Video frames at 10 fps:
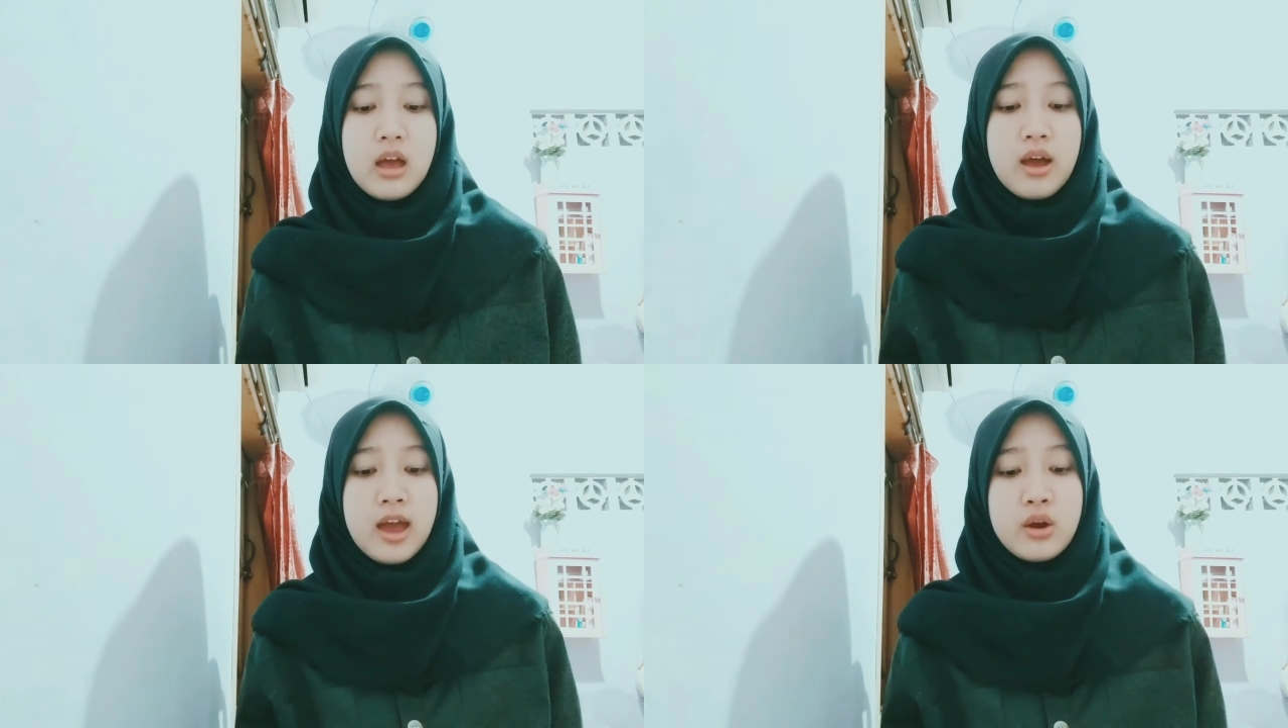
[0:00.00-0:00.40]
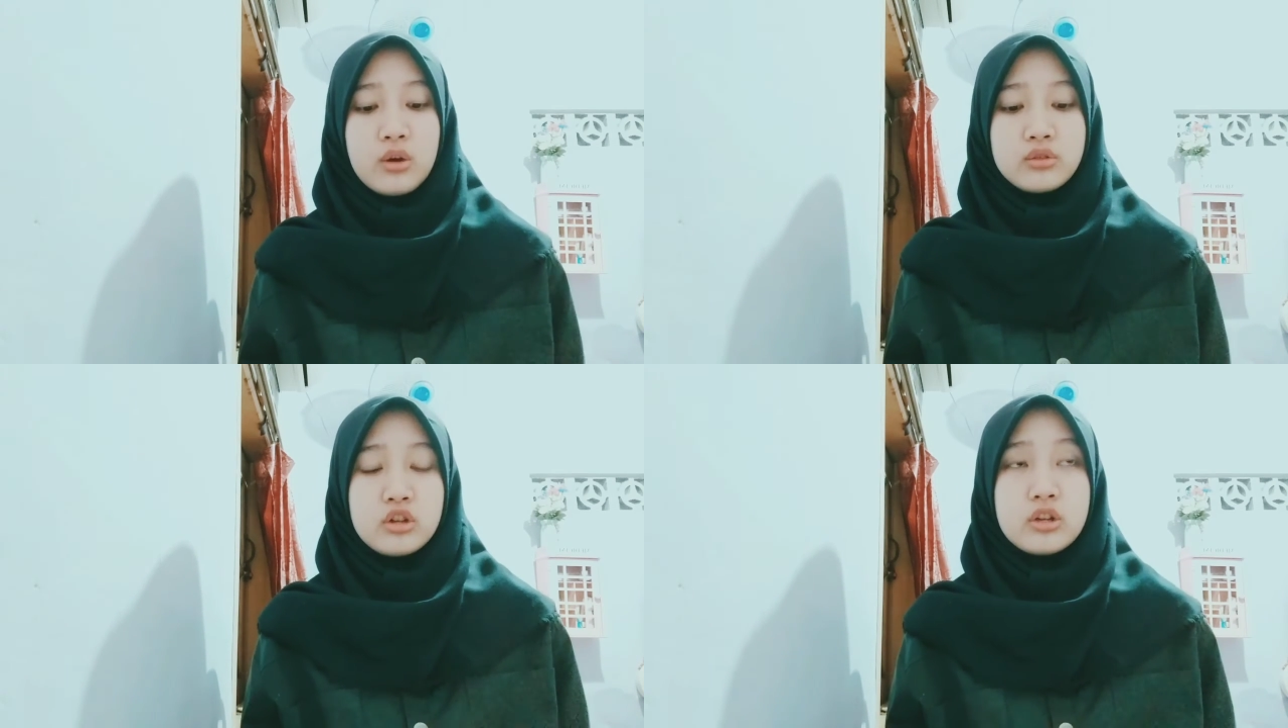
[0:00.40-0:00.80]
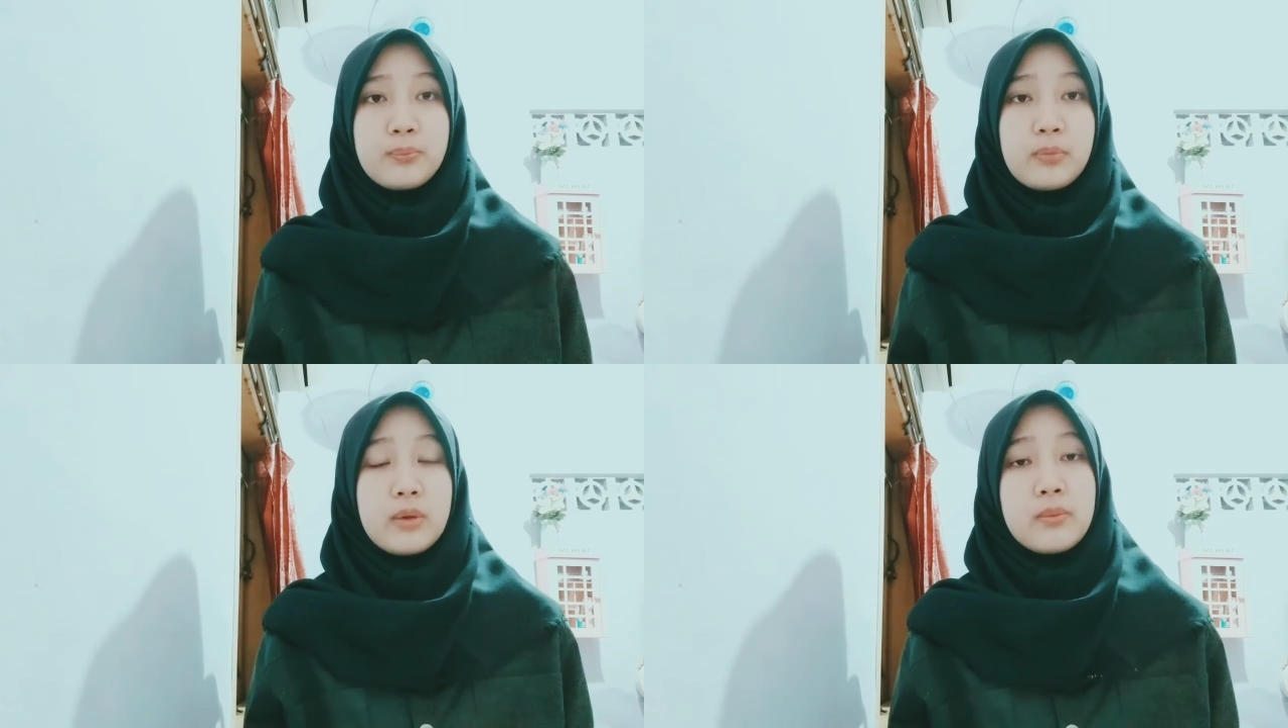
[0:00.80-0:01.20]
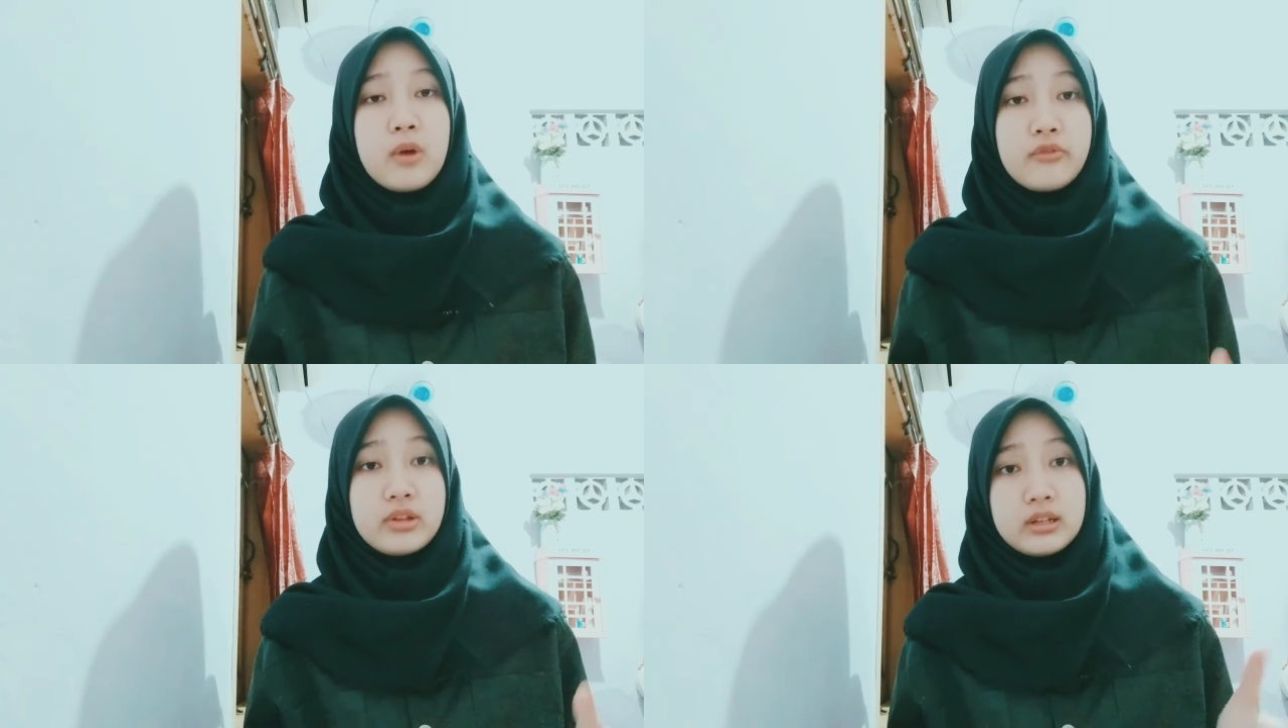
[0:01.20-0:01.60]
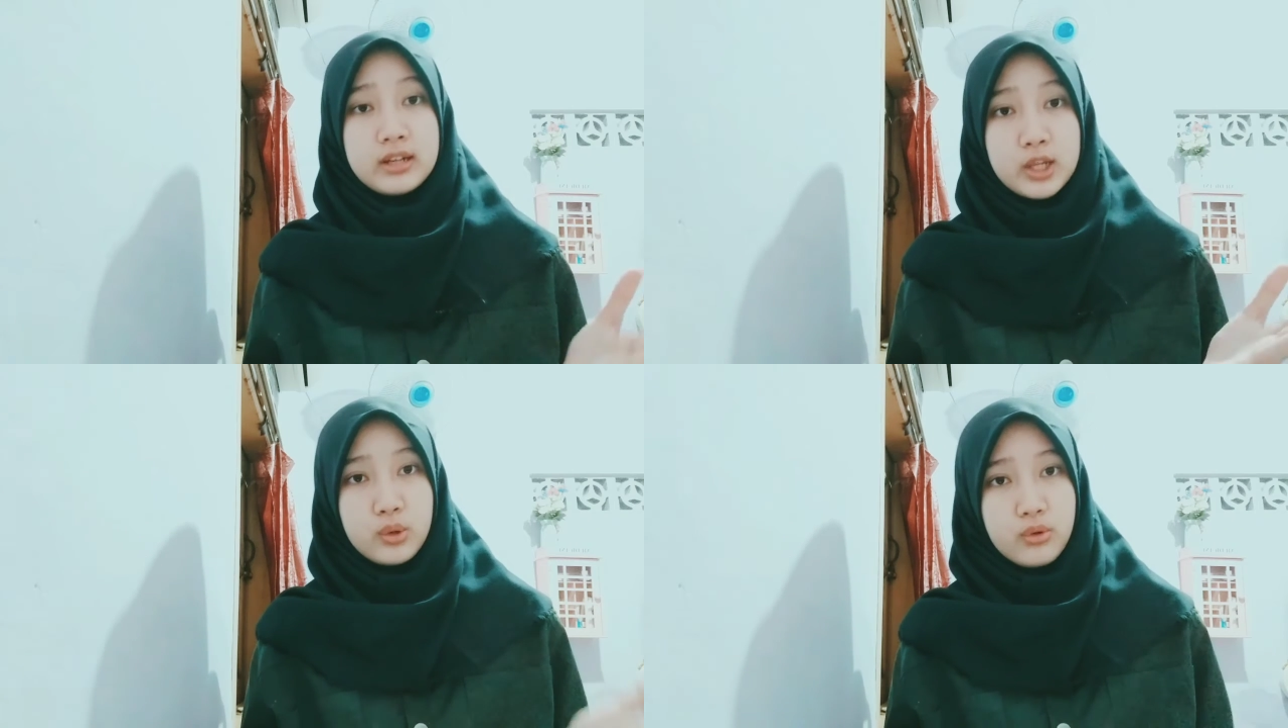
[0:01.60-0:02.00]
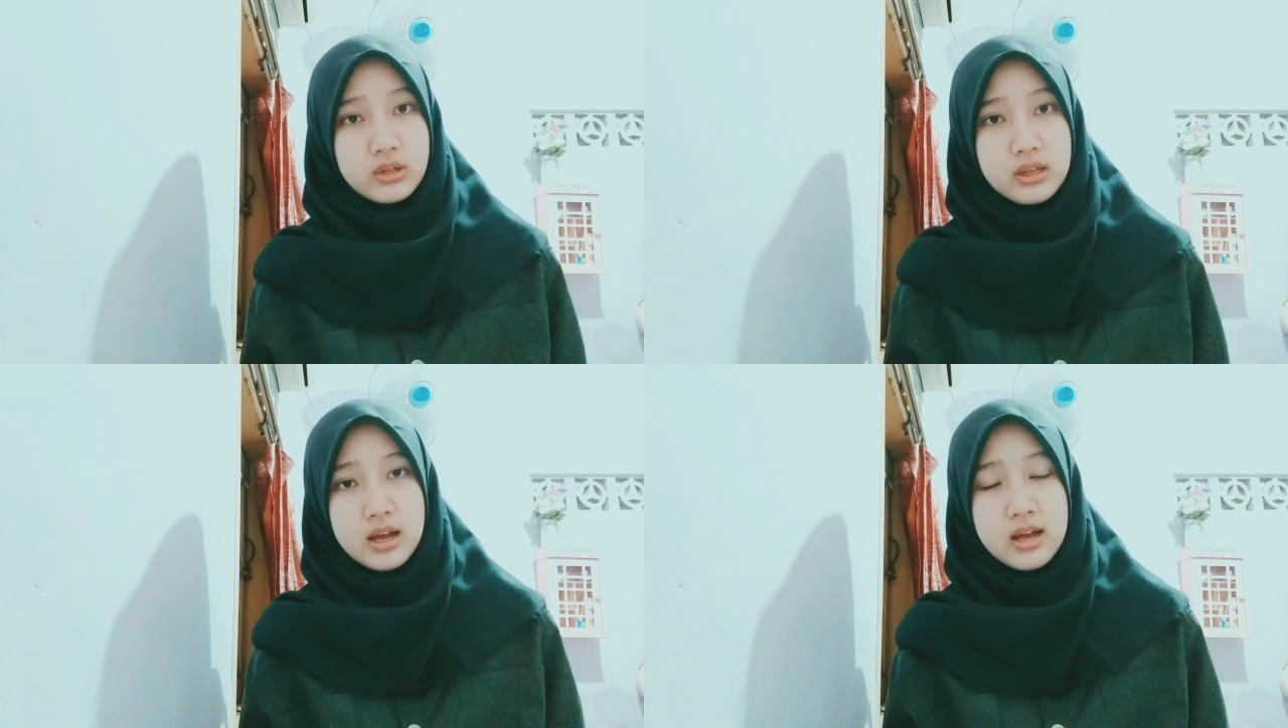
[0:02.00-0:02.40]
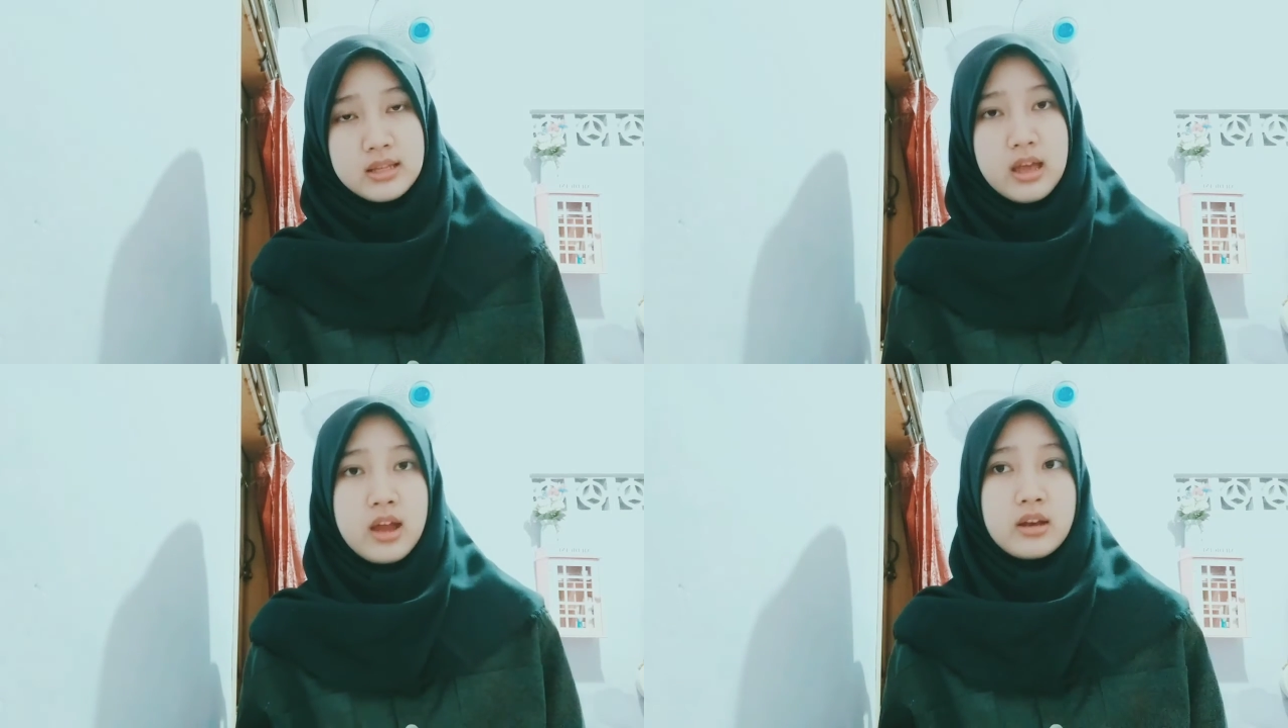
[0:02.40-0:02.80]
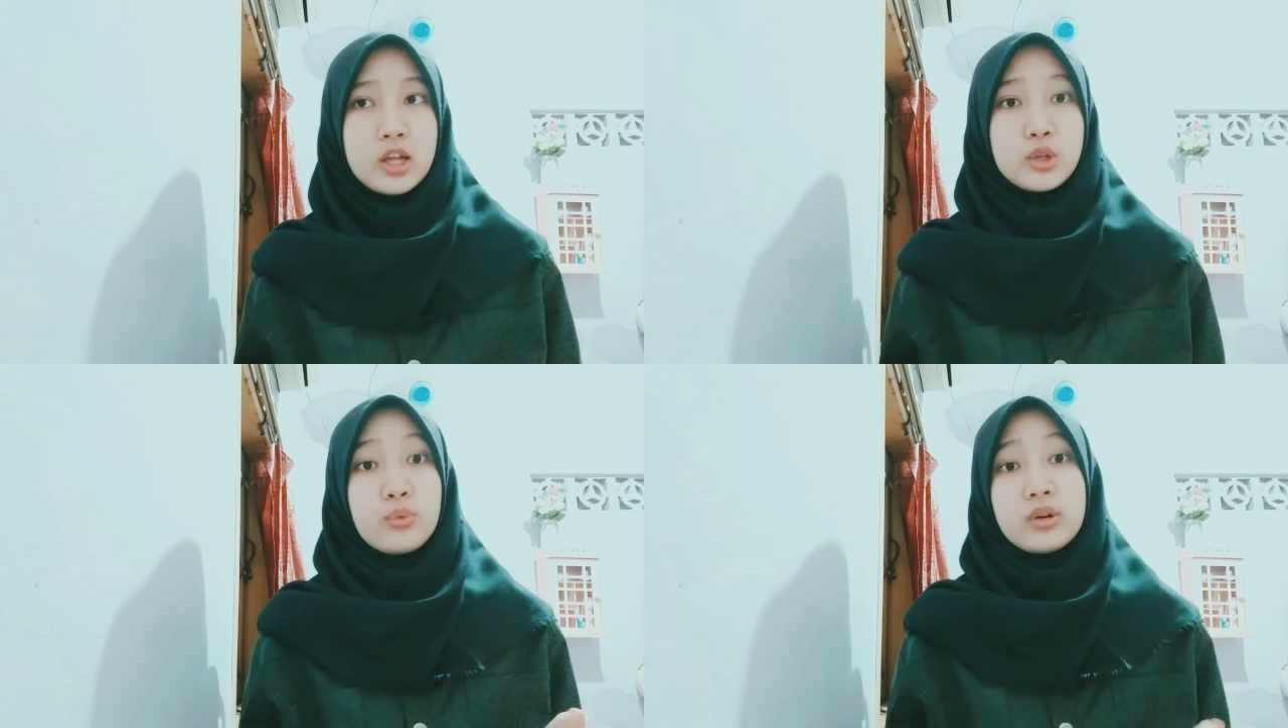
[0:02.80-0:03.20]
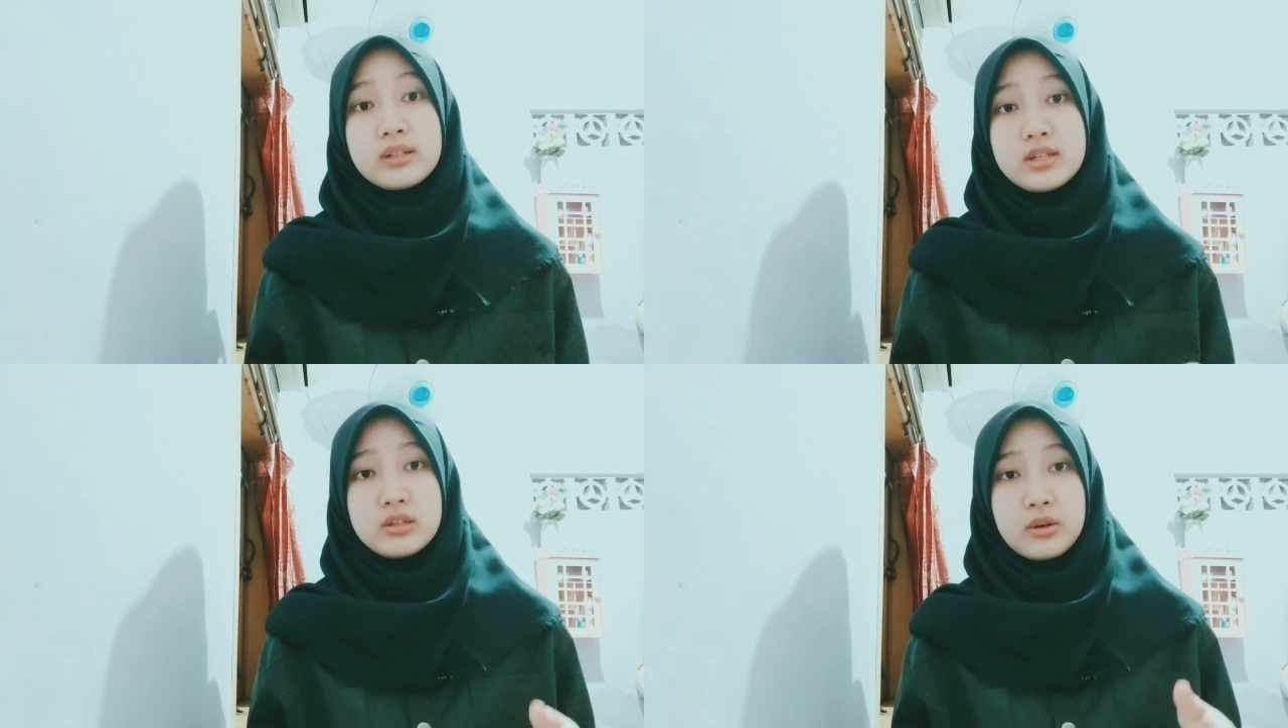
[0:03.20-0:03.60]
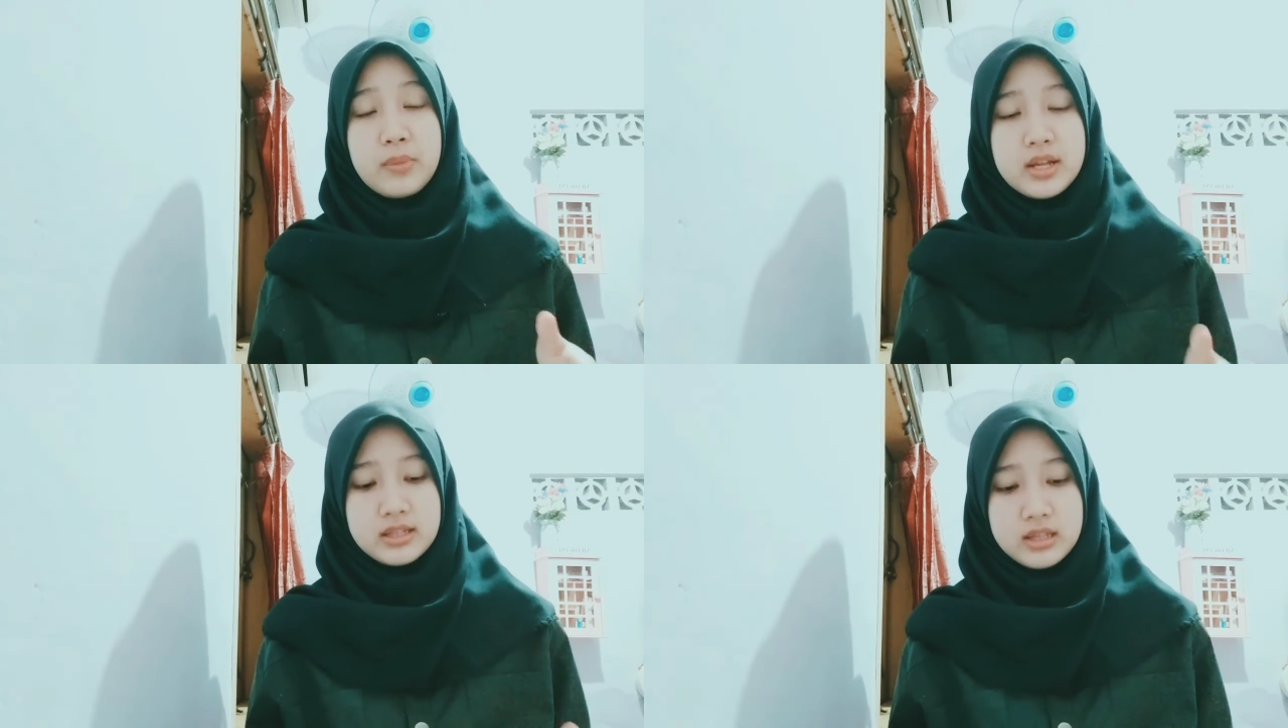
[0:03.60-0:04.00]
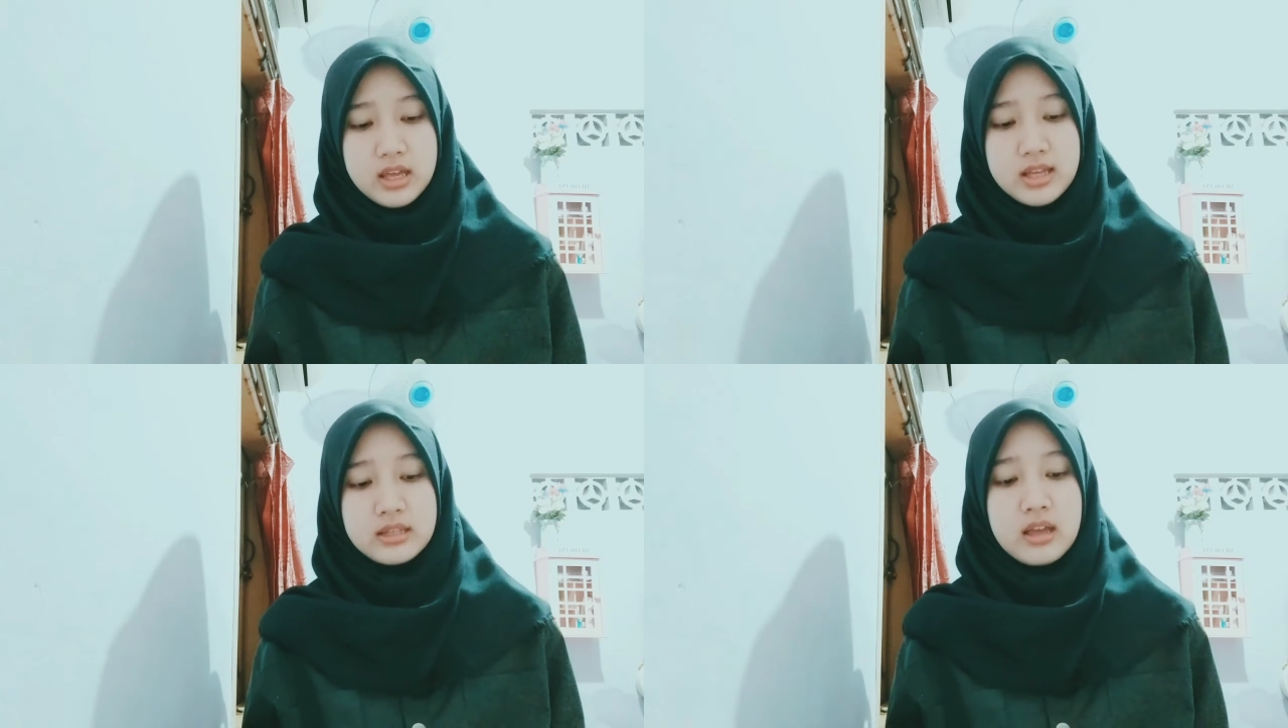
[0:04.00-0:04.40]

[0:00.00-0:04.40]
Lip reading: and also the problem of internet quotas and network disturbances